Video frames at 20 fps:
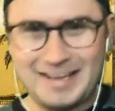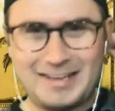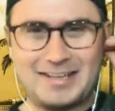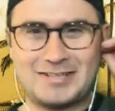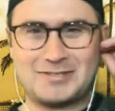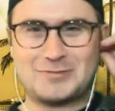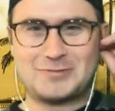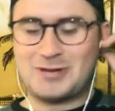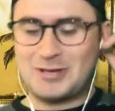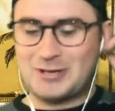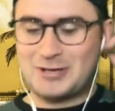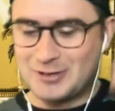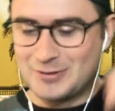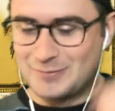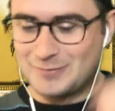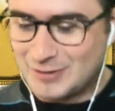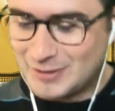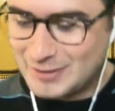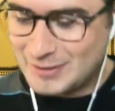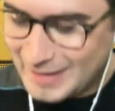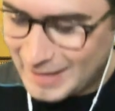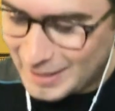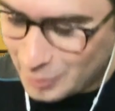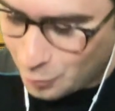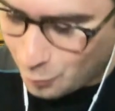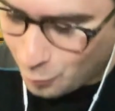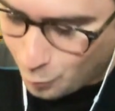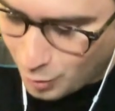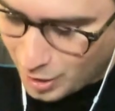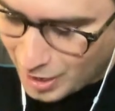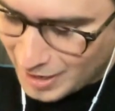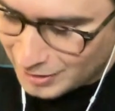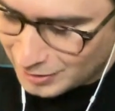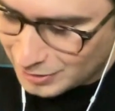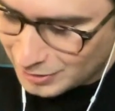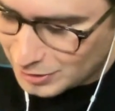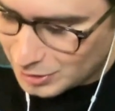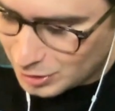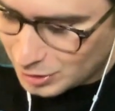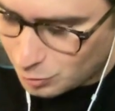I guess we could have done that a
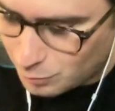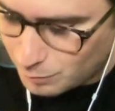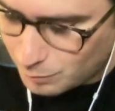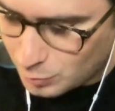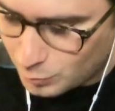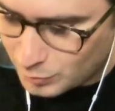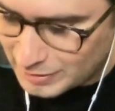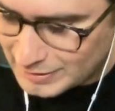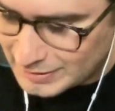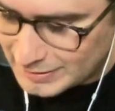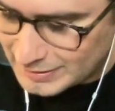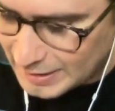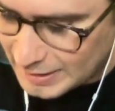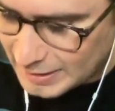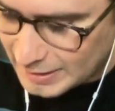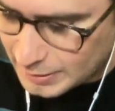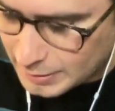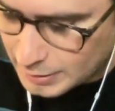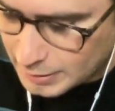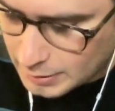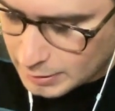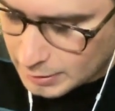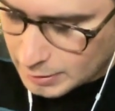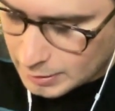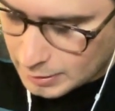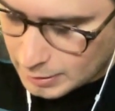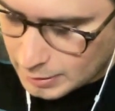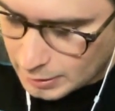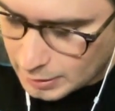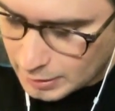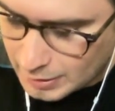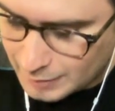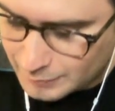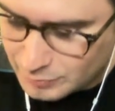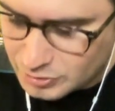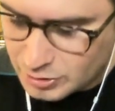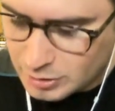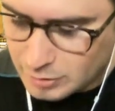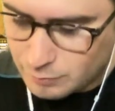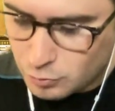while ago, but we didn't. Uh, I'm
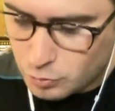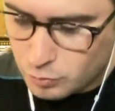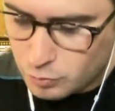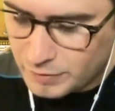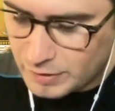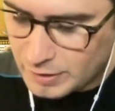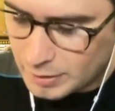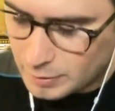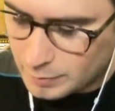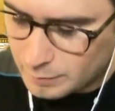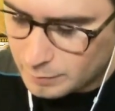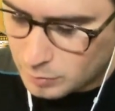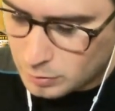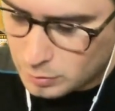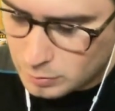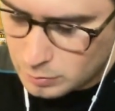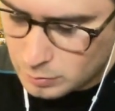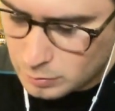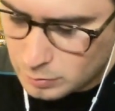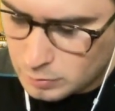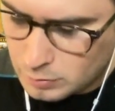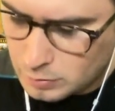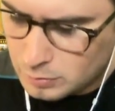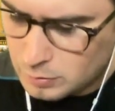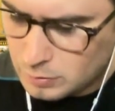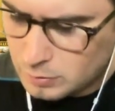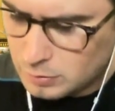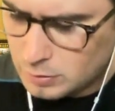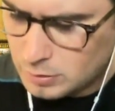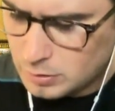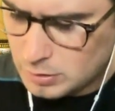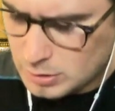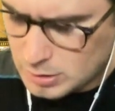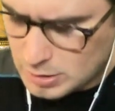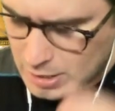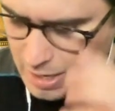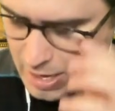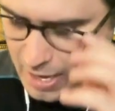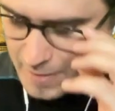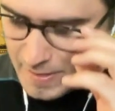just going to move him.
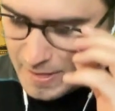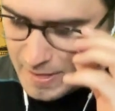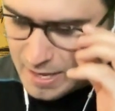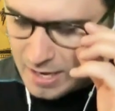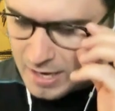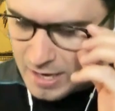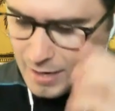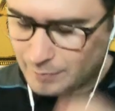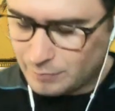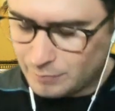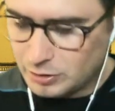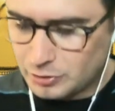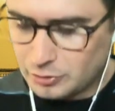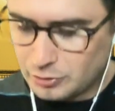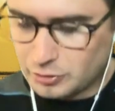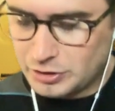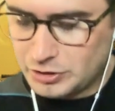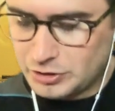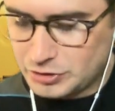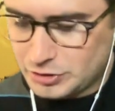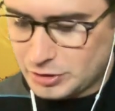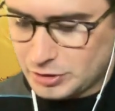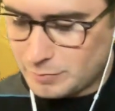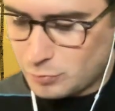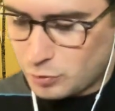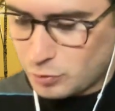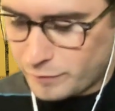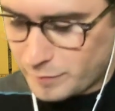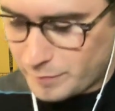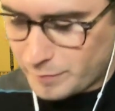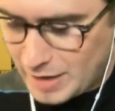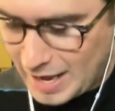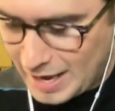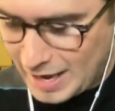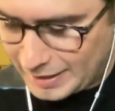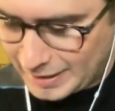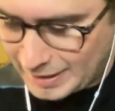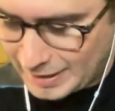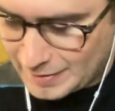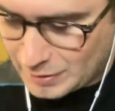And then I'm literally just going to move him
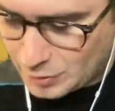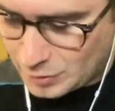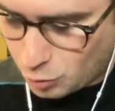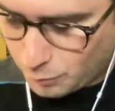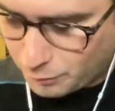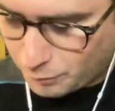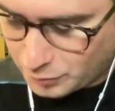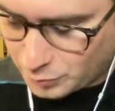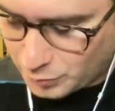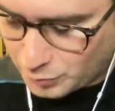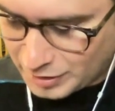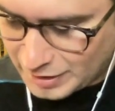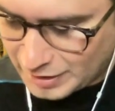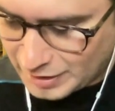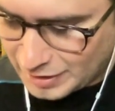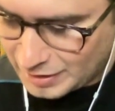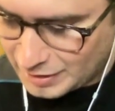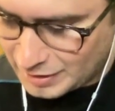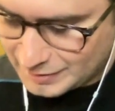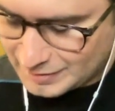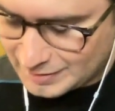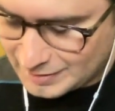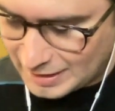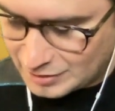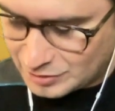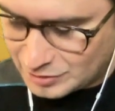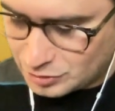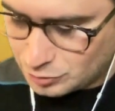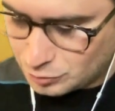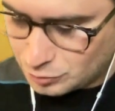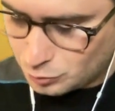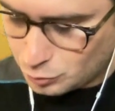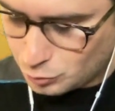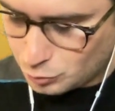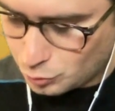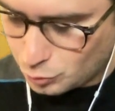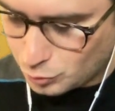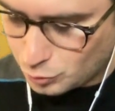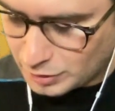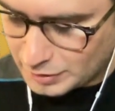back. And then hopefully we can get a knight
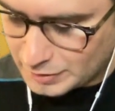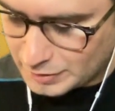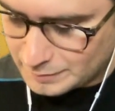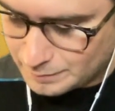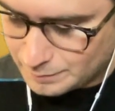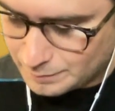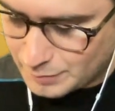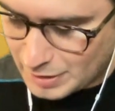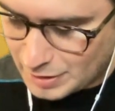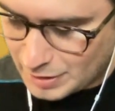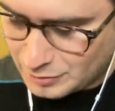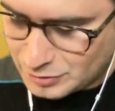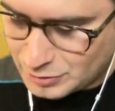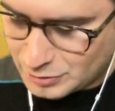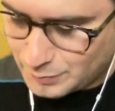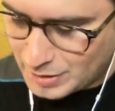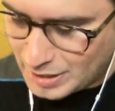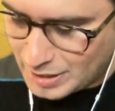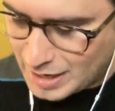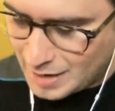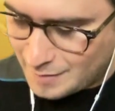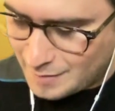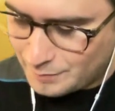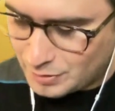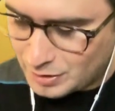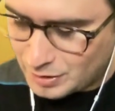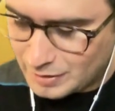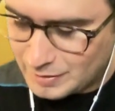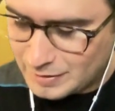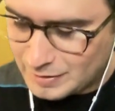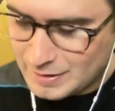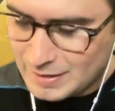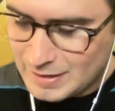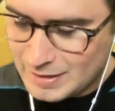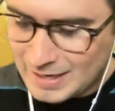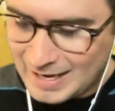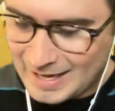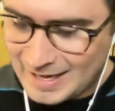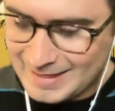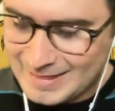statue in a better spot. But
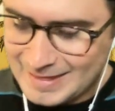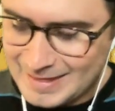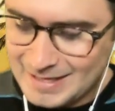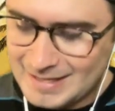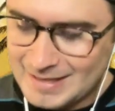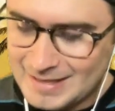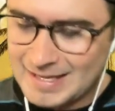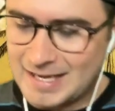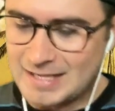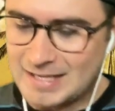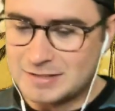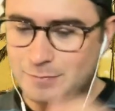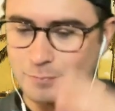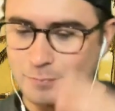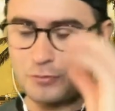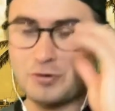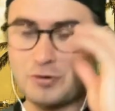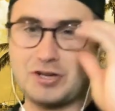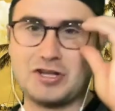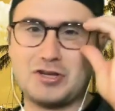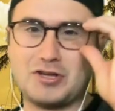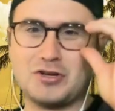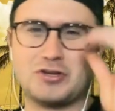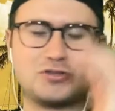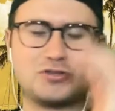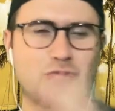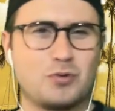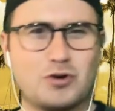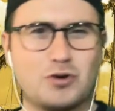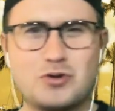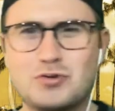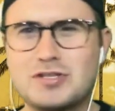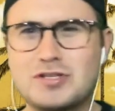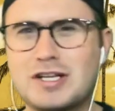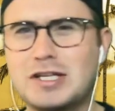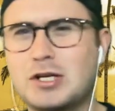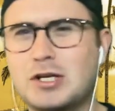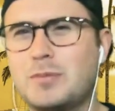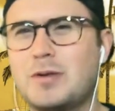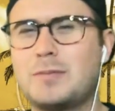I think that's pretty good. So we're using a
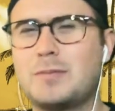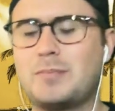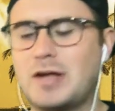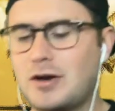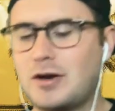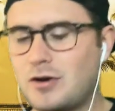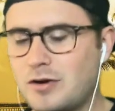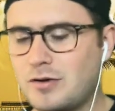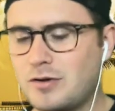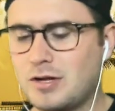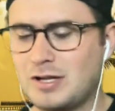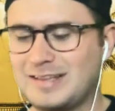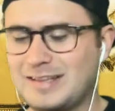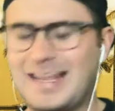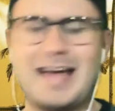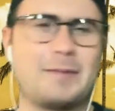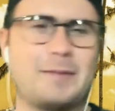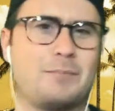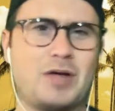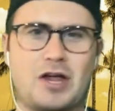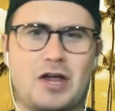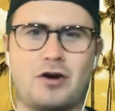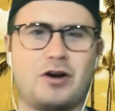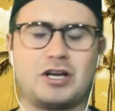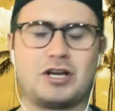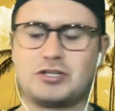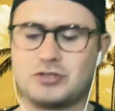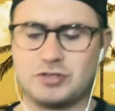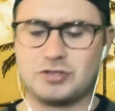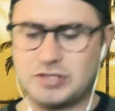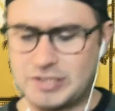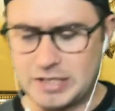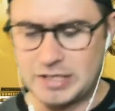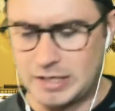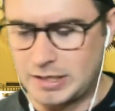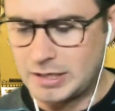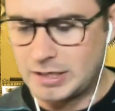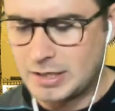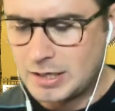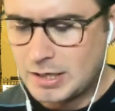little bit better, uh, not better, I shouldn't
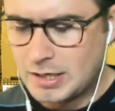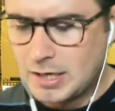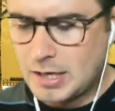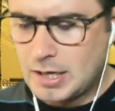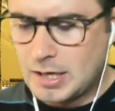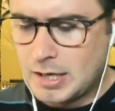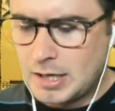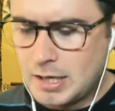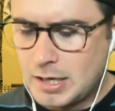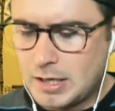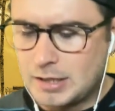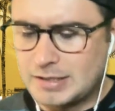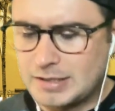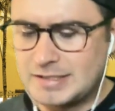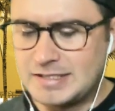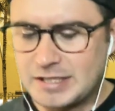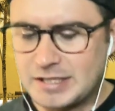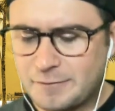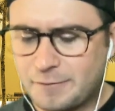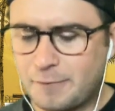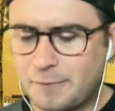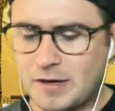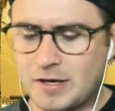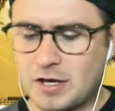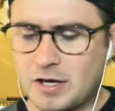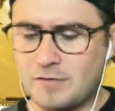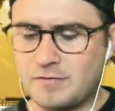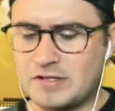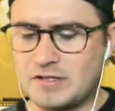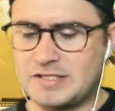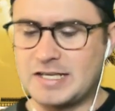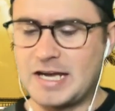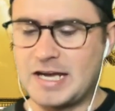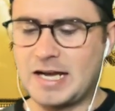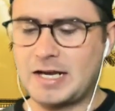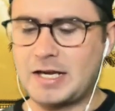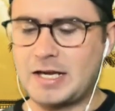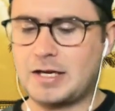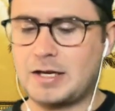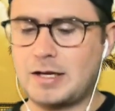say, different of a
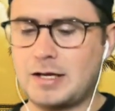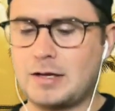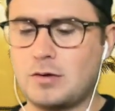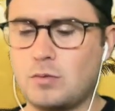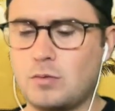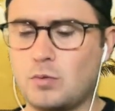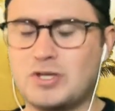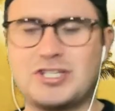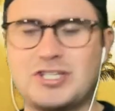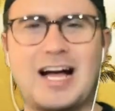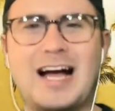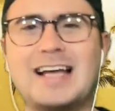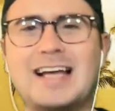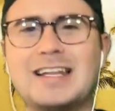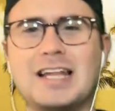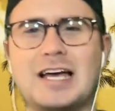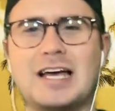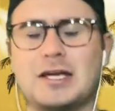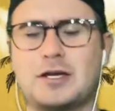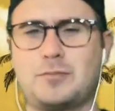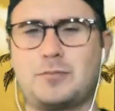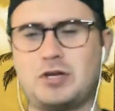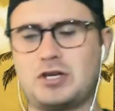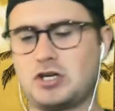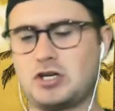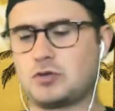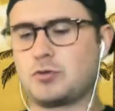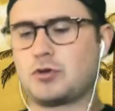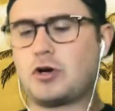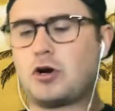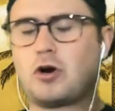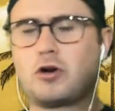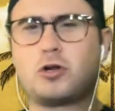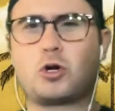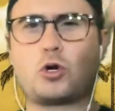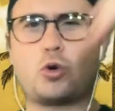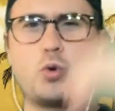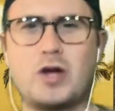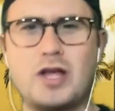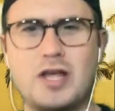deck which I like because with
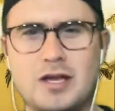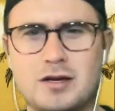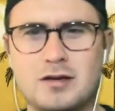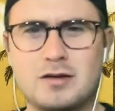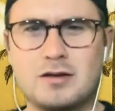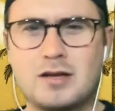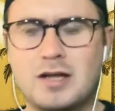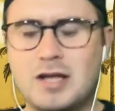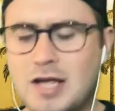Harlequin